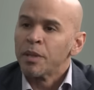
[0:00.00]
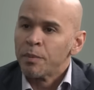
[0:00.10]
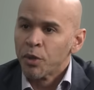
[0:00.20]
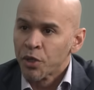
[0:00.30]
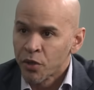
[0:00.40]

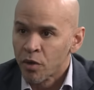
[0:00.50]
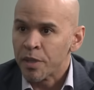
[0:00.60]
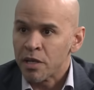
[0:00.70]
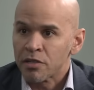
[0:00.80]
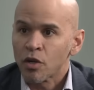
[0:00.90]
people that are
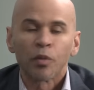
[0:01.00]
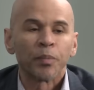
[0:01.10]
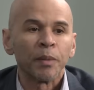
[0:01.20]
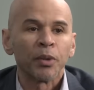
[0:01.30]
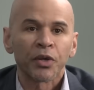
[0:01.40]
obese, or
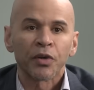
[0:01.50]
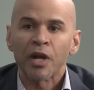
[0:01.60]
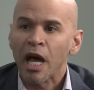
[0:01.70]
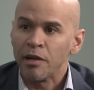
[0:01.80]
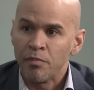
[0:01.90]
people that are
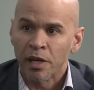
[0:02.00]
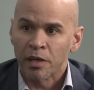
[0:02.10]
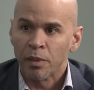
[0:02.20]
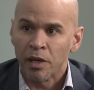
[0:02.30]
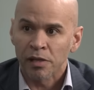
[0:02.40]
not
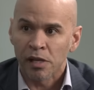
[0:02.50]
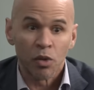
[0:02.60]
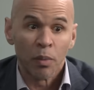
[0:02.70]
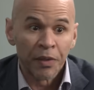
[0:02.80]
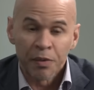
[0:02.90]

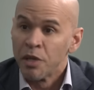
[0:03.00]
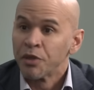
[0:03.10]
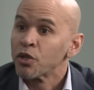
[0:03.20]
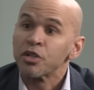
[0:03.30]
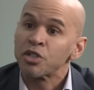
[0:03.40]
metabolically, but, but
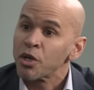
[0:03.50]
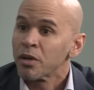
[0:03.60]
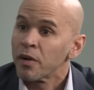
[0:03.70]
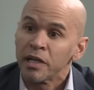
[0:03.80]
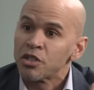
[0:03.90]
they're
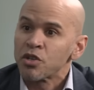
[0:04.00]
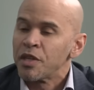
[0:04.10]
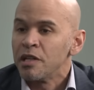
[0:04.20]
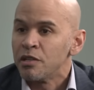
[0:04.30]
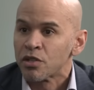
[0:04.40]
deteriorating, so
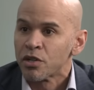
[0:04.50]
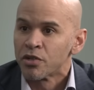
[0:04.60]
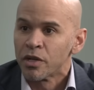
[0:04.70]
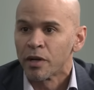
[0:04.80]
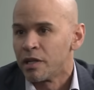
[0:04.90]
they need
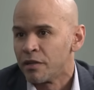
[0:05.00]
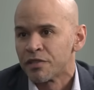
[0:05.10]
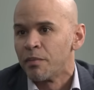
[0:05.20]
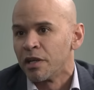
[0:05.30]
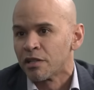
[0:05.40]
surgery, right? If
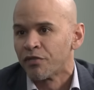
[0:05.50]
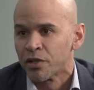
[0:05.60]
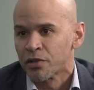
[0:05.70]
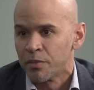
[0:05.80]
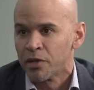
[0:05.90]
somebody has a
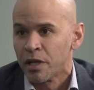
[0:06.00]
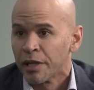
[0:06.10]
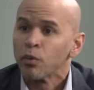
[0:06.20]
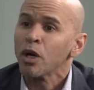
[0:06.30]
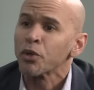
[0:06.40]
foot drop, you're not
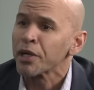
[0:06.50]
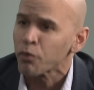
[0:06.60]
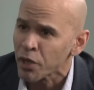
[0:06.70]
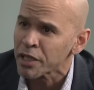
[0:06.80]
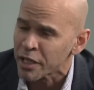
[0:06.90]
like, well, we're, not,
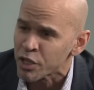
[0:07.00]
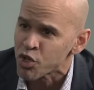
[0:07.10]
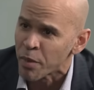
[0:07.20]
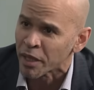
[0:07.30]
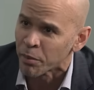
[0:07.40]
we're going to get
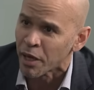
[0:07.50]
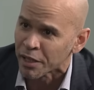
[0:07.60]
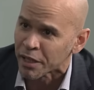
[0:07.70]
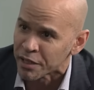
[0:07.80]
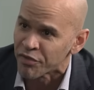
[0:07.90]
you
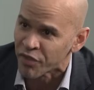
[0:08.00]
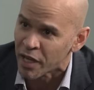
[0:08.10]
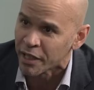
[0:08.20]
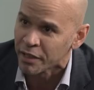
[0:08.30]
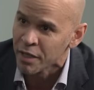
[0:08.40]
metabolically
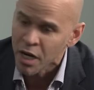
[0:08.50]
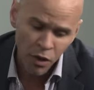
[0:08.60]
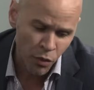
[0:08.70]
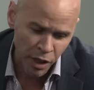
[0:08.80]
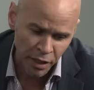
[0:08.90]
fine.
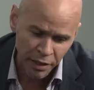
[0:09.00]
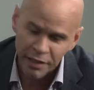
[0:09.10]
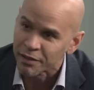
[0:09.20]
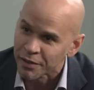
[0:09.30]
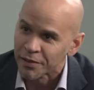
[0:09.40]
We're going to
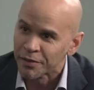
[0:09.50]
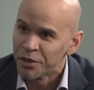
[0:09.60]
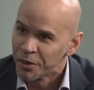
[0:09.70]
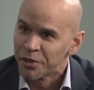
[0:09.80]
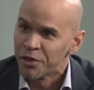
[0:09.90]
let your,
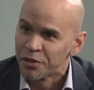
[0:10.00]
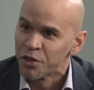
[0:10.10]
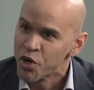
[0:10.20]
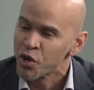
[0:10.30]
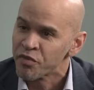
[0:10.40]
you know, your,
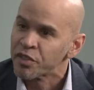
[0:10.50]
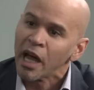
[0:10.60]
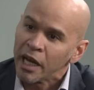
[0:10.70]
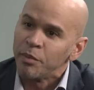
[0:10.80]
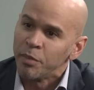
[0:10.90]
your nerve
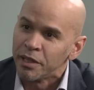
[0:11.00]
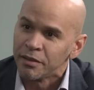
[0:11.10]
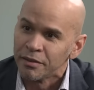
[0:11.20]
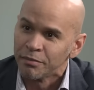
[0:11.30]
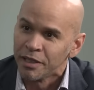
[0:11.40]
die, but,
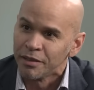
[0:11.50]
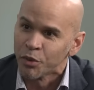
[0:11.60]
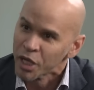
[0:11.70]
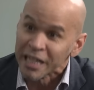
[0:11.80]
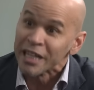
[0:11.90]
but
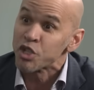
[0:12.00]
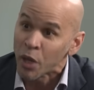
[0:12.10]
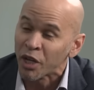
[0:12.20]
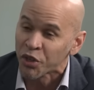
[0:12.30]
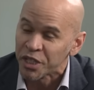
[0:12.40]
we're going to get you
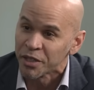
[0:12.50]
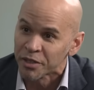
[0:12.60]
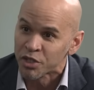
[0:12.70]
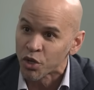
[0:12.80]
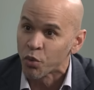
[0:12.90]

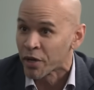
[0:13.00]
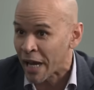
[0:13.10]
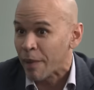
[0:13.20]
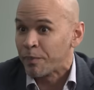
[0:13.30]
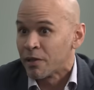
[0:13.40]
healthier, so we're
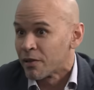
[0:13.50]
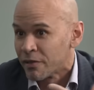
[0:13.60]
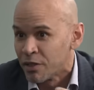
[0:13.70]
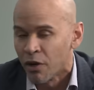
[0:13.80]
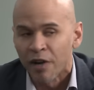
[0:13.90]
happier,
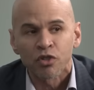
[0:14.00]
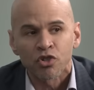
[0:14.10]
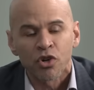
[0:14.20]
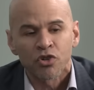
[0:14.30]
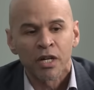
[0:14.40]
you know, after
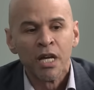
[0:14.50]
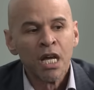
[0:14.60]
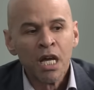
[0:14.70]
surgery